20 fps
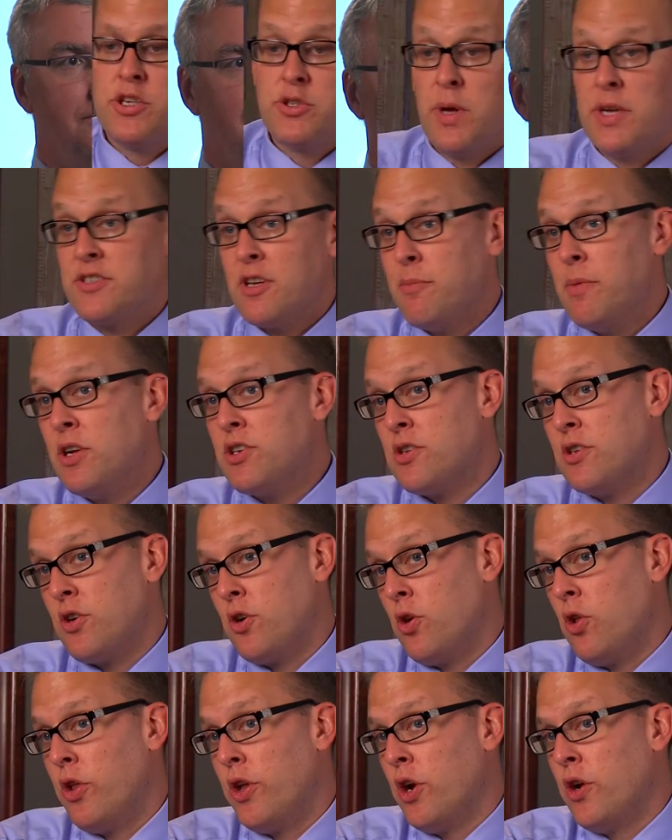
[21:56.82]
So as I mentioned
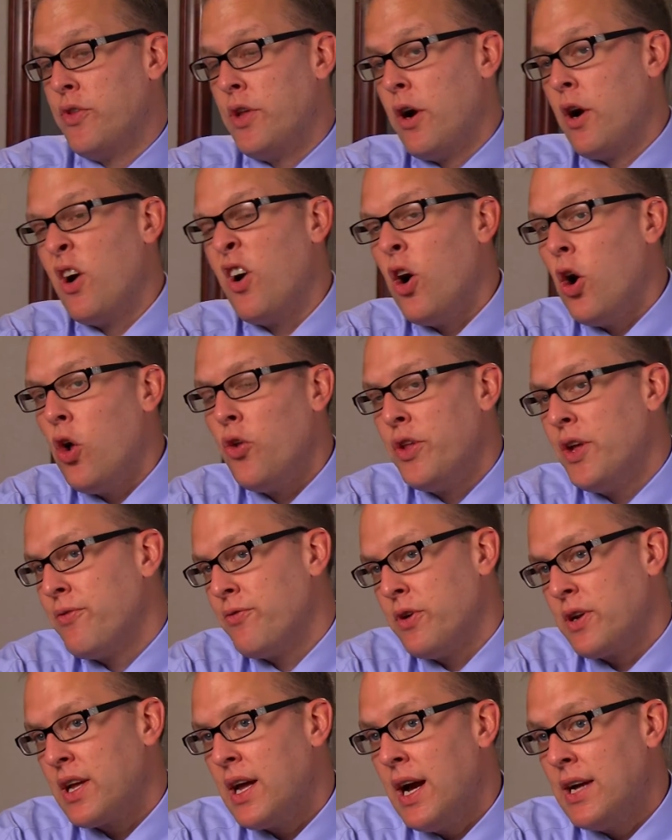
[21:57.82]
earlier, there are all
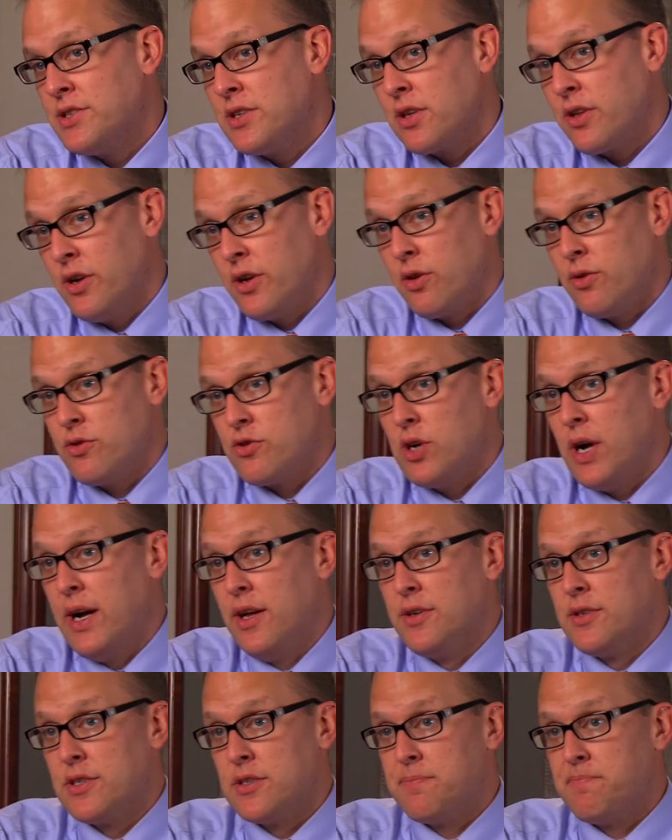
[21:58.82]
different kinds of clinical
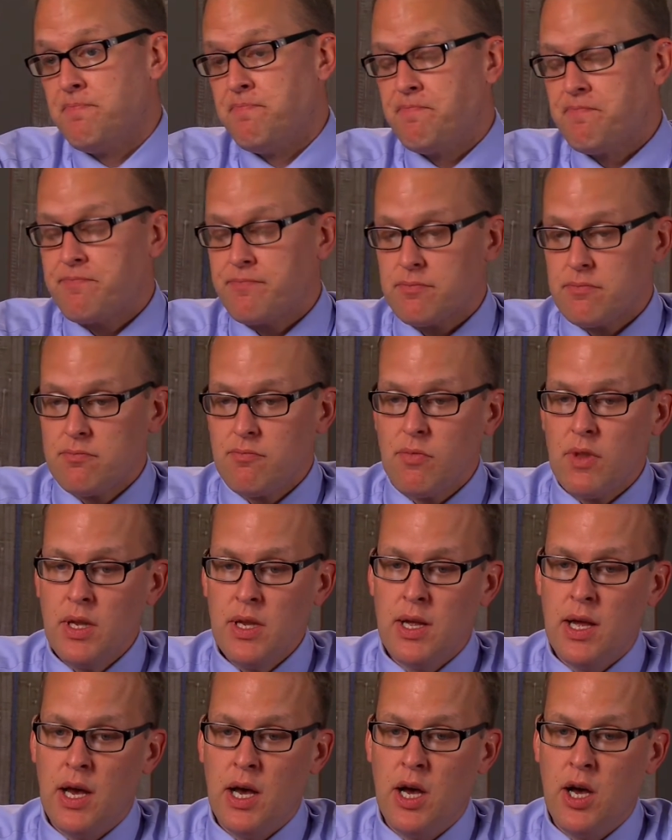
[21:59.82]
trials.
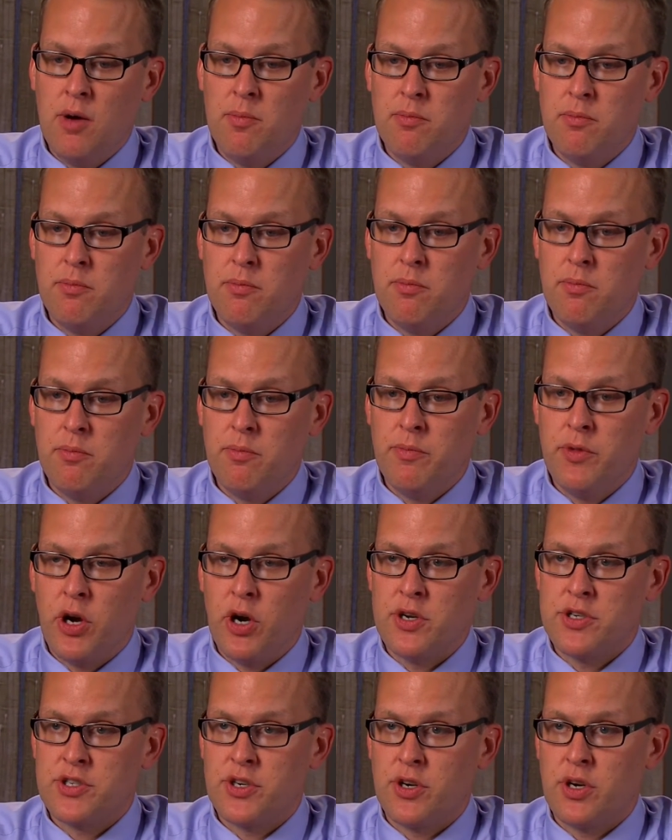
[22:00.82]

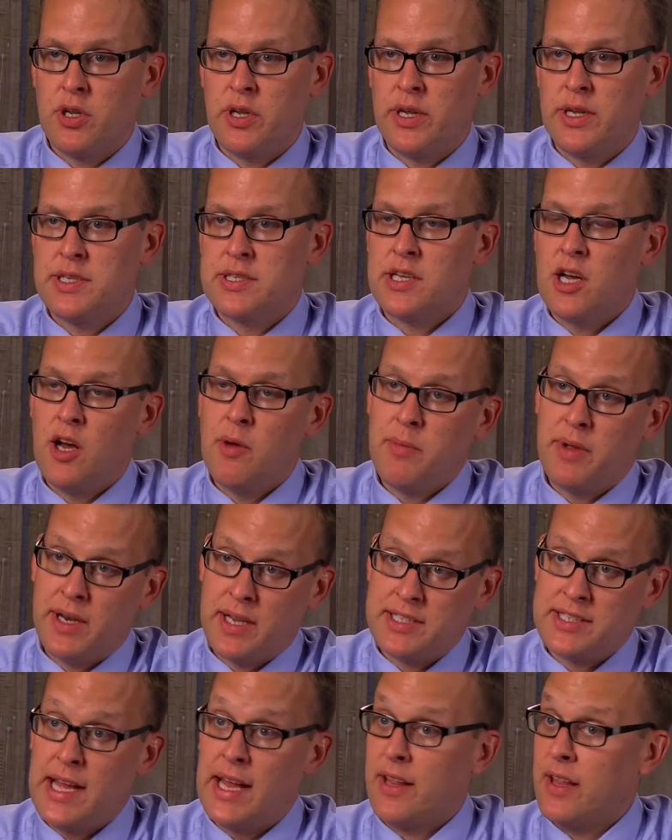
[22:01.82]
There are certainly some in
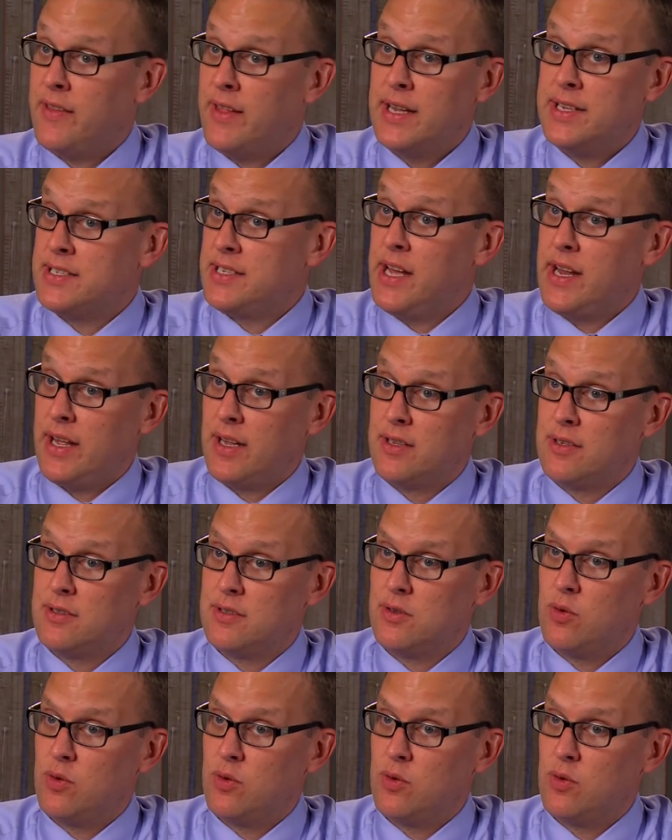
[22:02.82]
exactly that setting